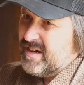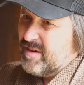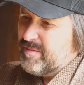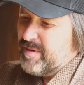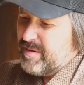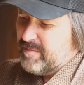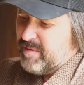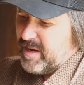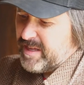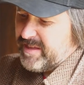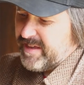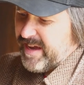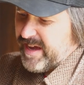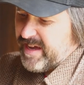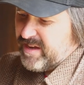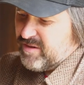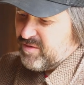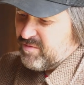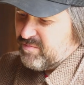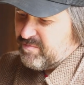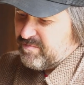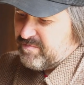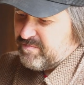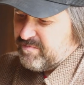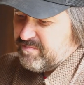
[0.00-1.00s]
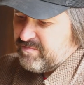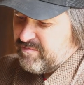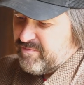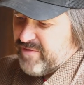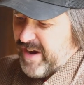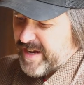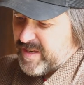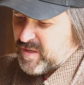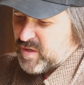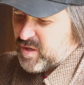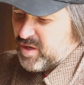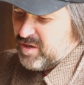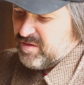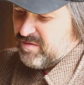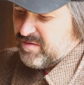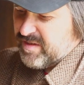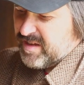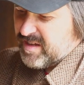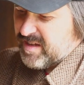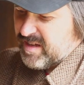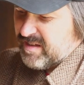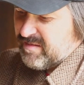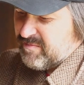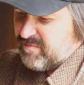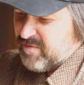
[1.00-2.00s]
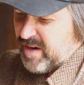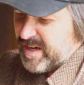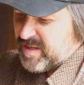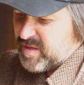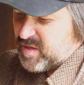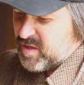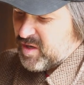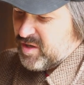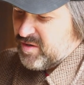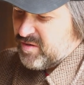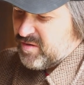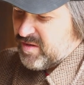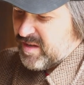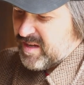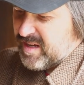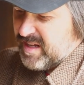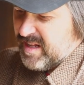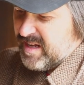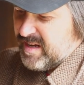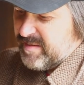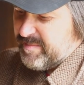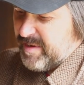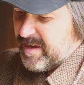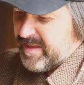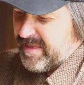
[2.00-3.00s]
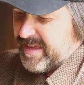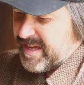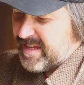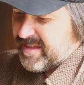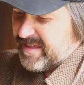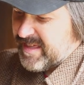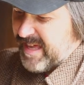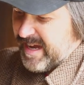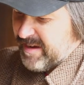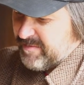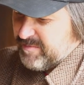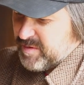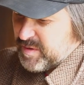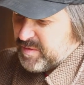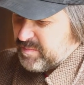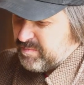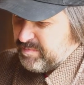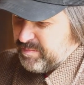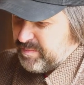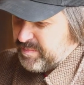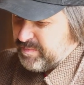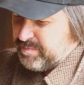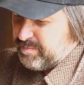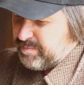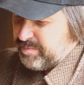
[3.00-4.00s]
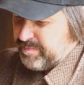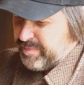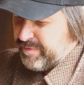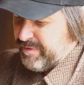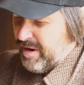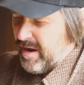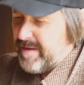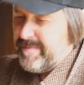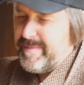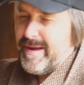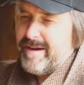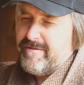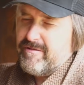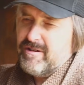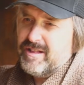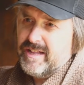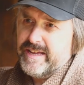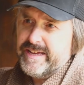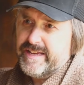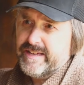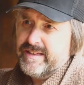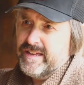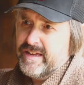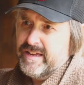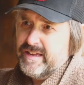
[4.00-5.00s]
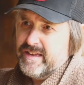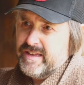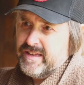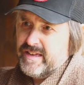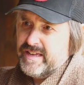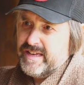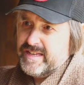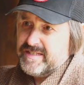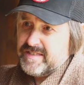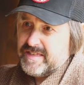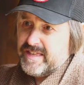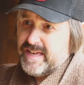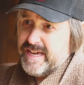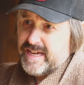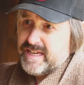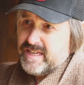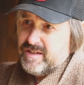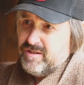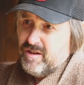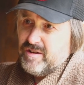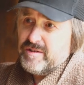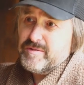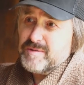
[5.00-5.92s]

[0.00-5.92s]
I mean, when Dale rescued the rescued the club. I think that was primarily his thing. You know, mm.